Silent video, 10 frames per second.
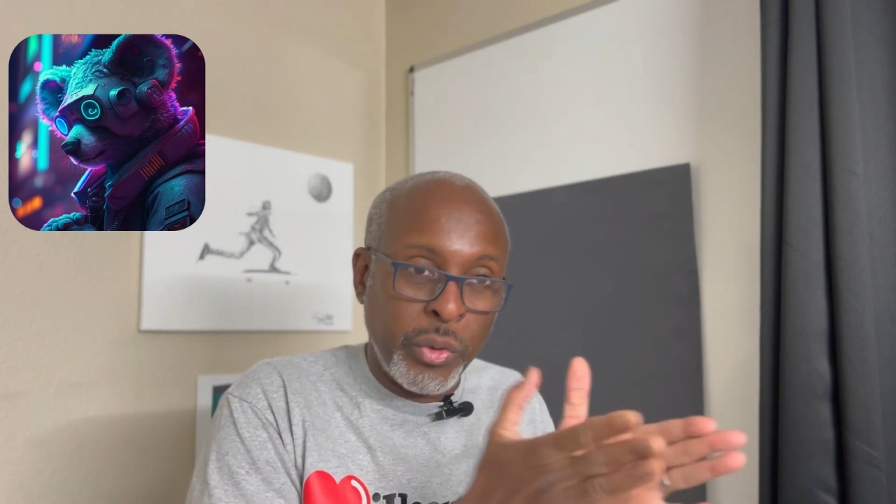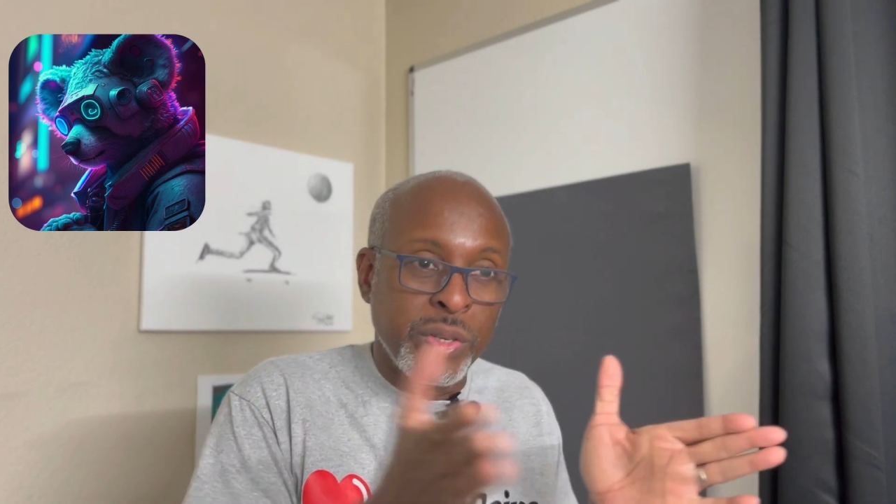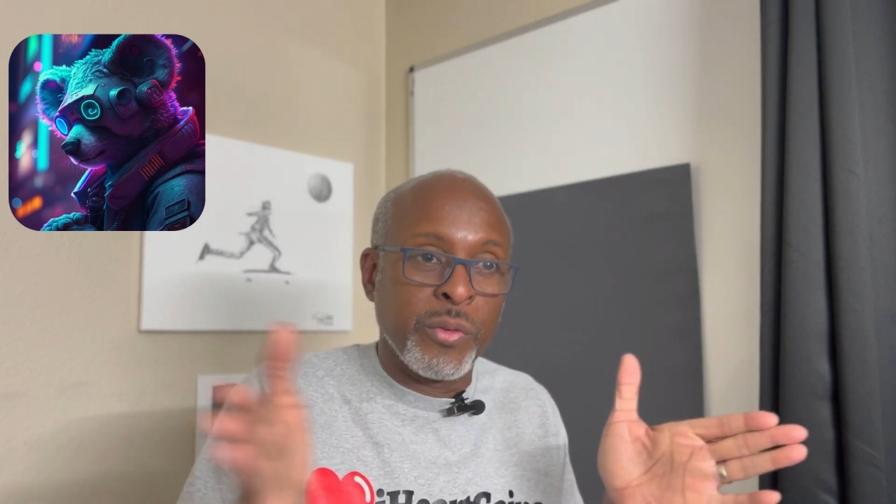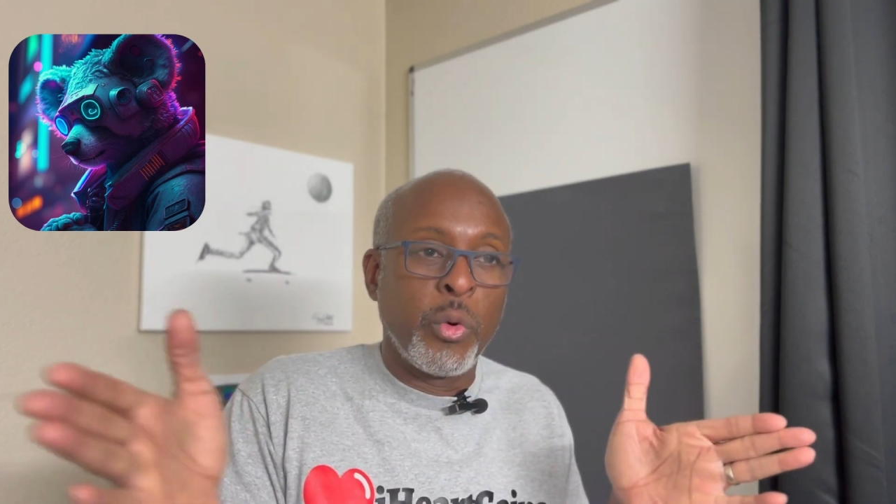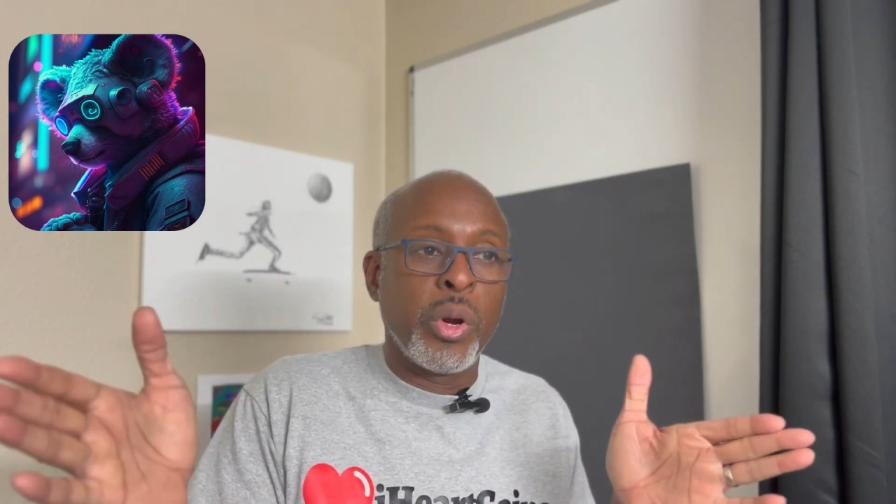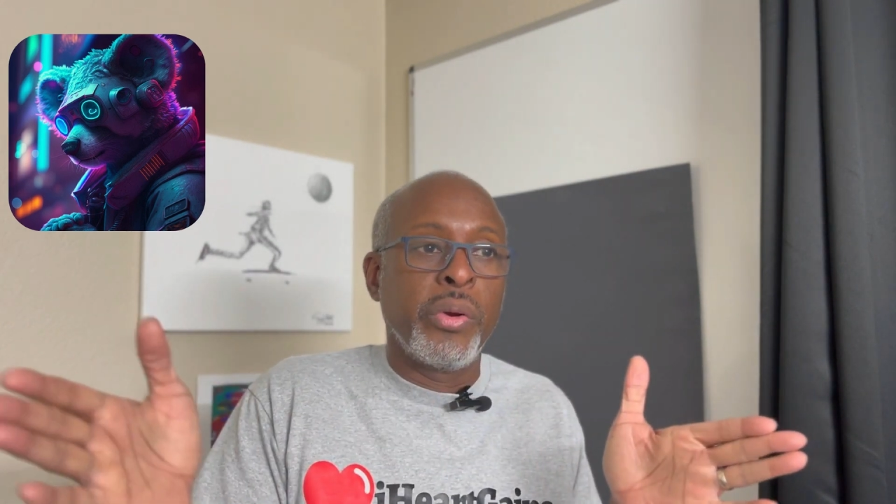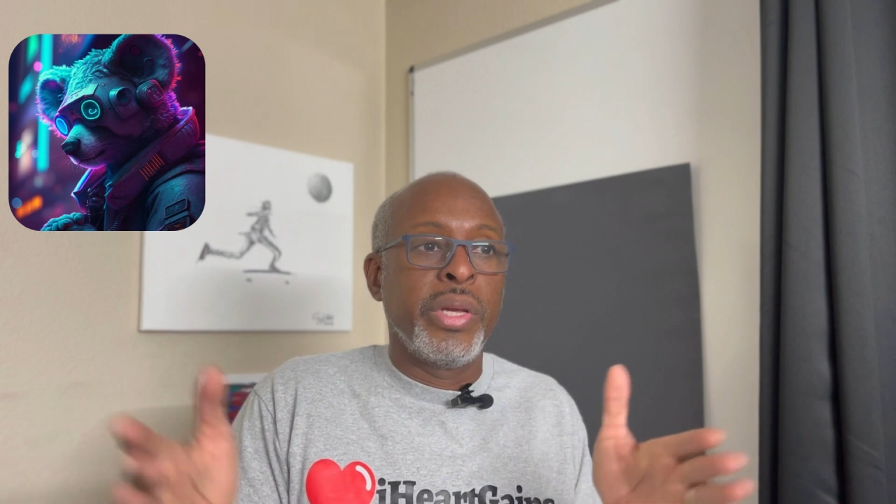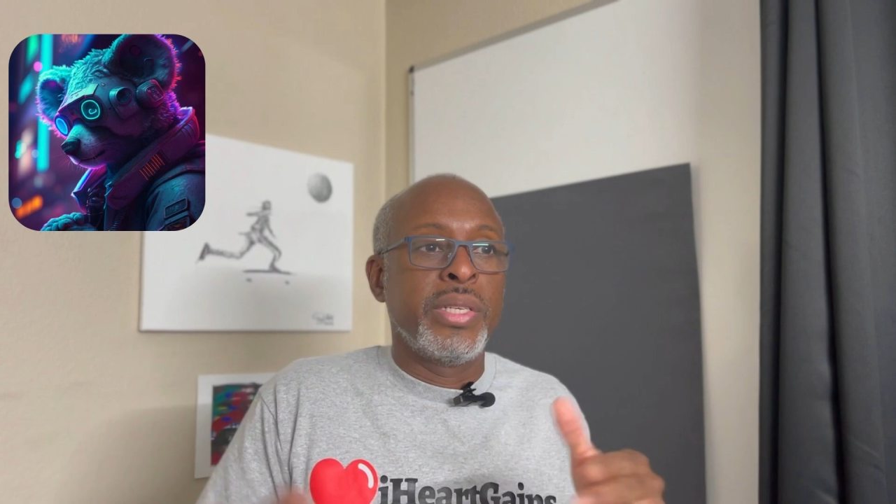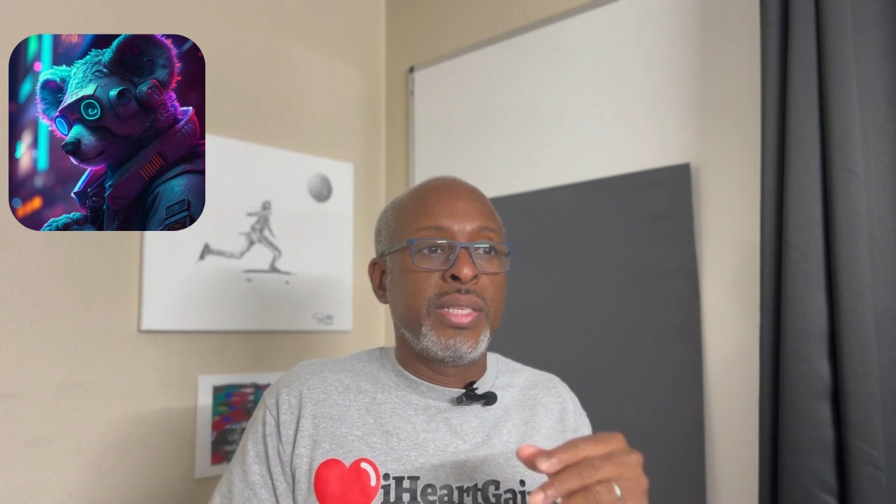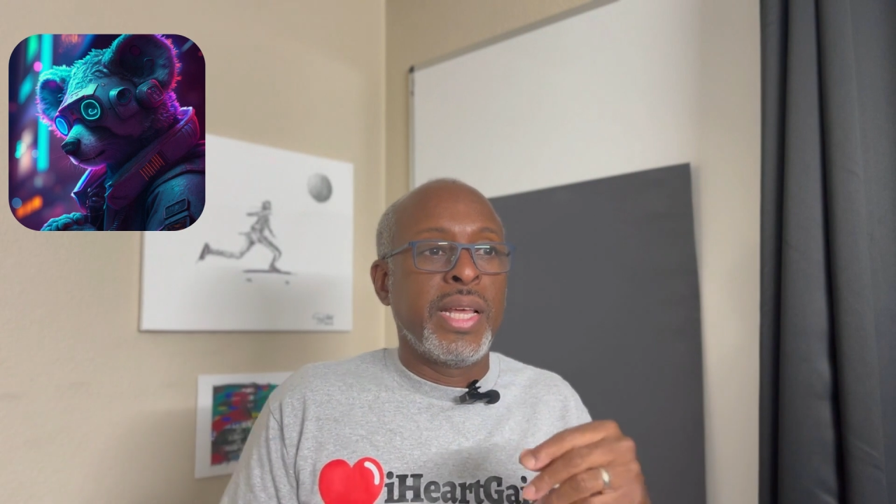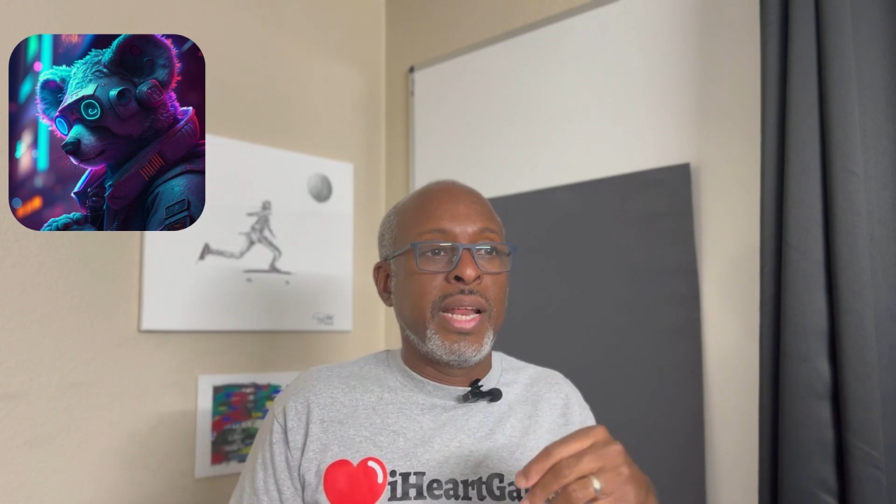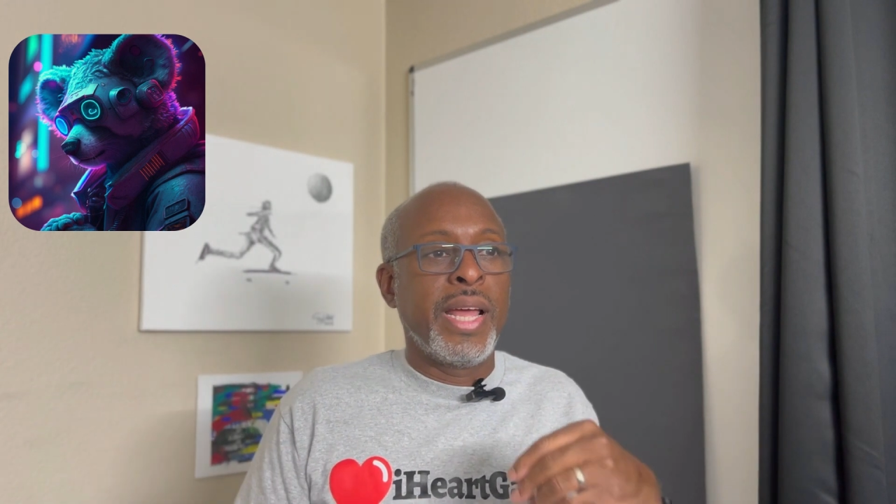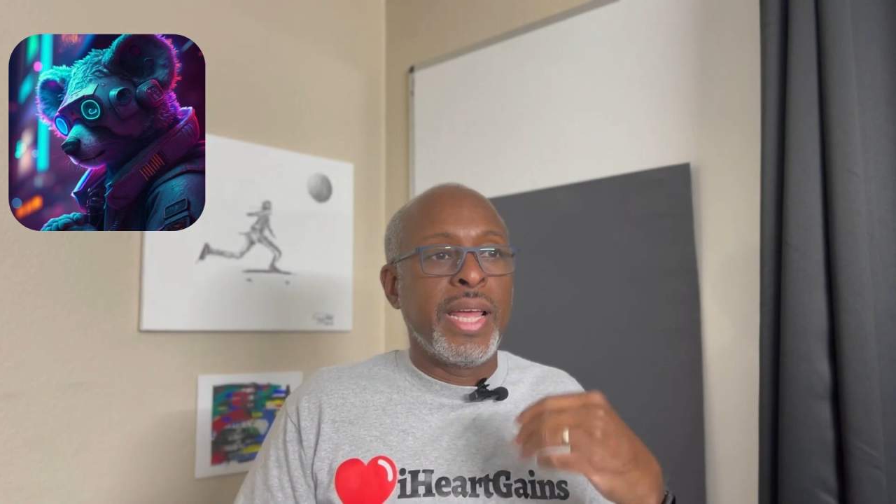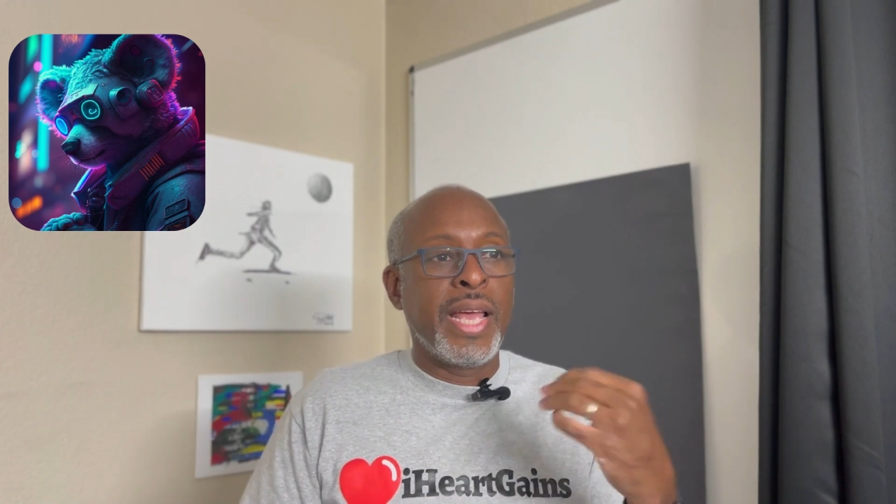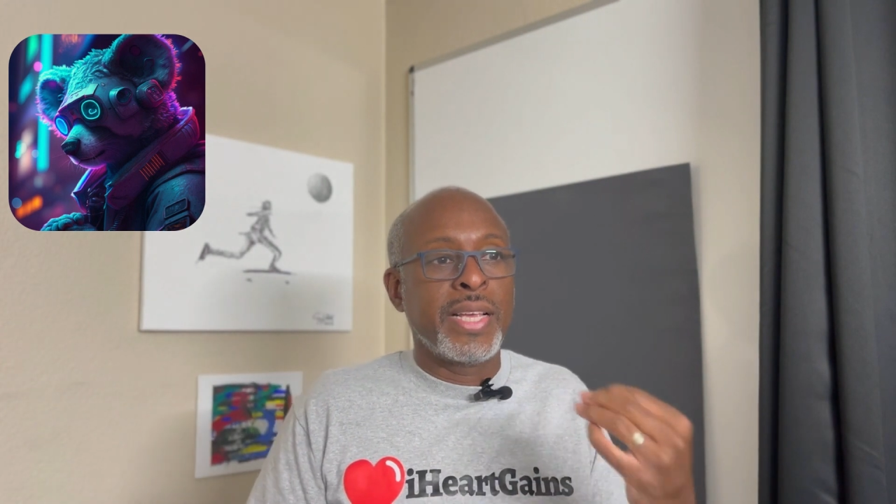of queries that I asked